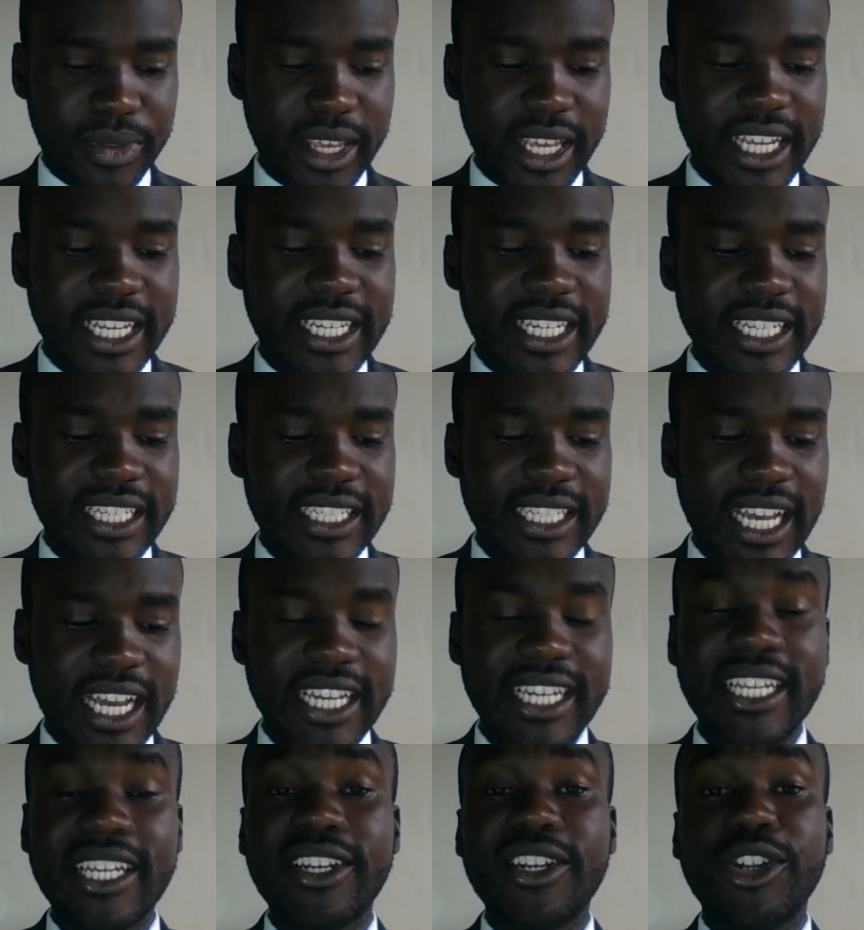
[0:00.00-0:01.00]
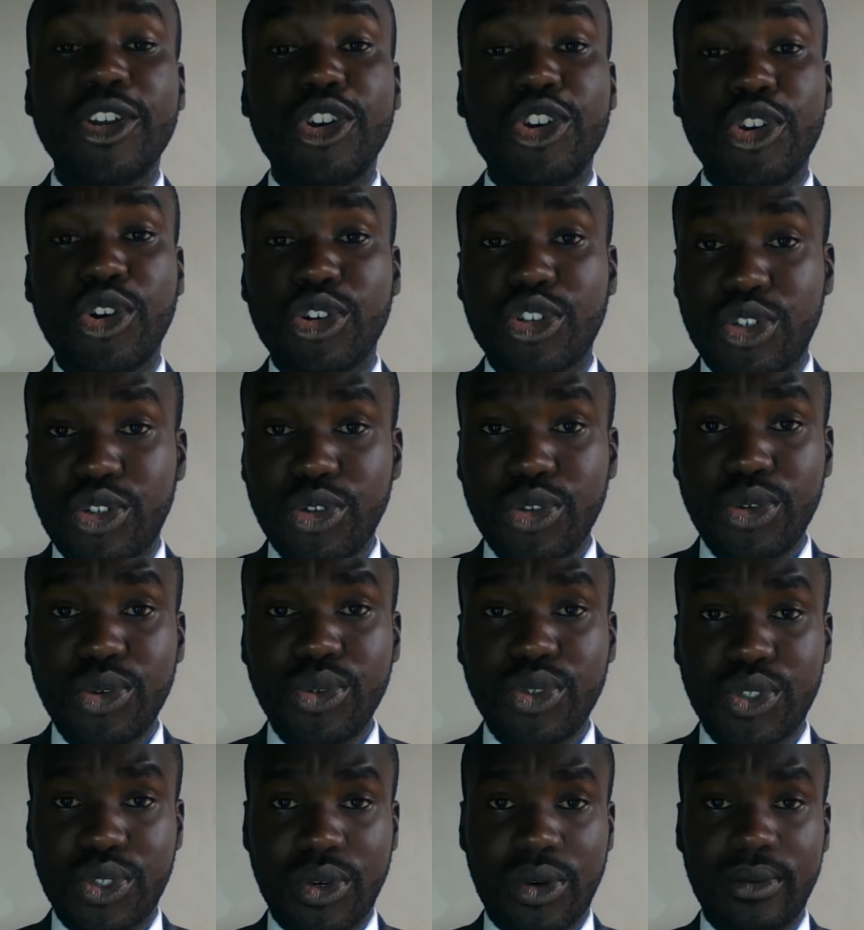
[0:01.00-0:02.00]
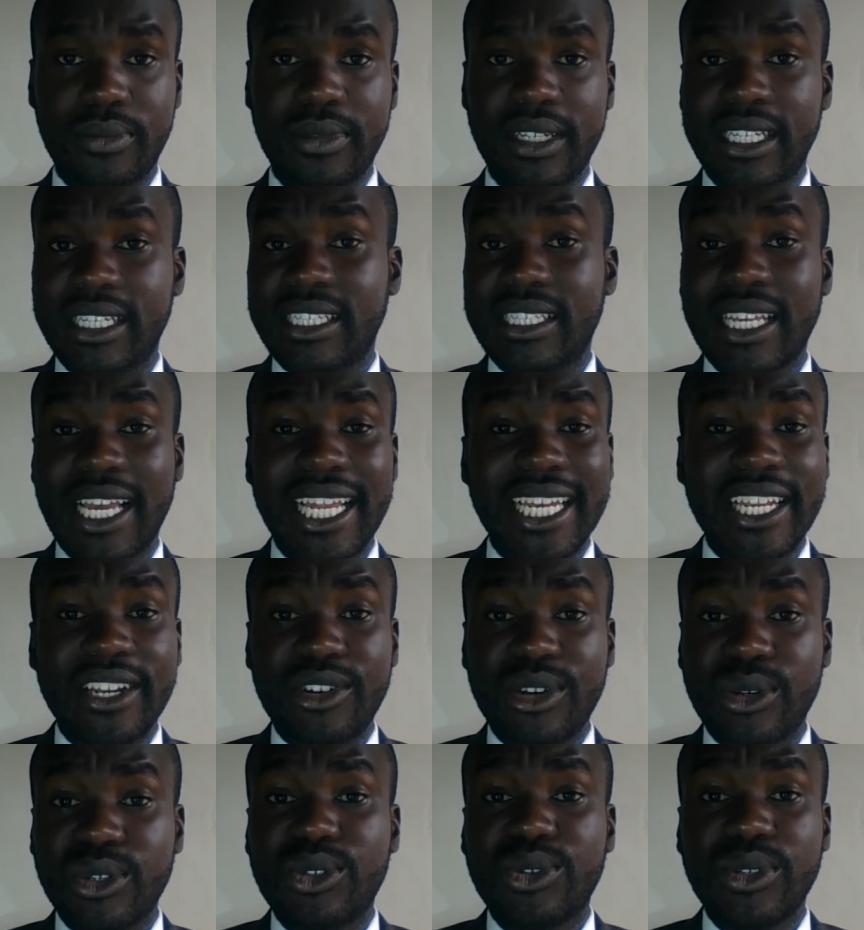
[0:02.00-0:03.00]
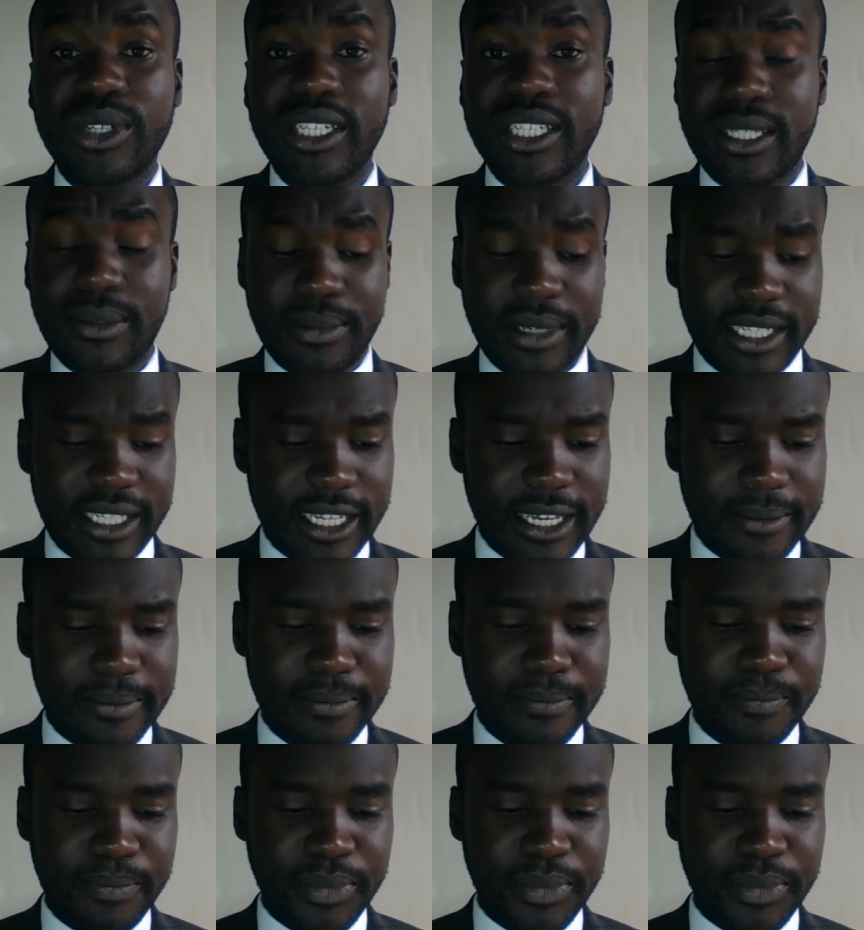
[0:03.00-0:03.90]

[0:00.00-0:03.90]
It decided not to do so. It decided not to dismiss him.